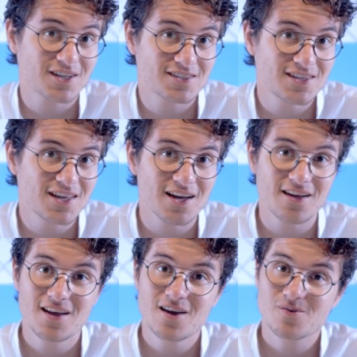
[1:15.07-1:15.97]
CATIA,
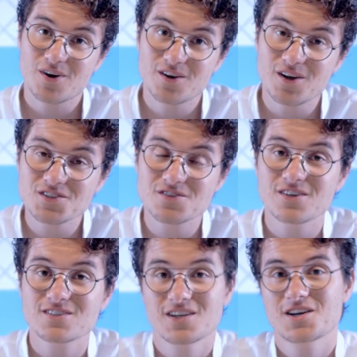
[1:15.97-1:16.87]

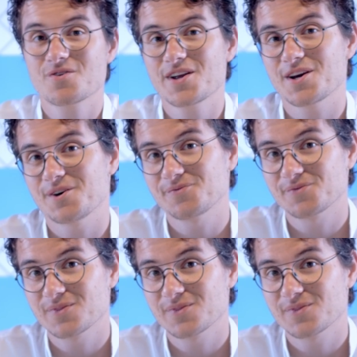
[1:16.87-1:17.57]
Rhinoceros and Creo.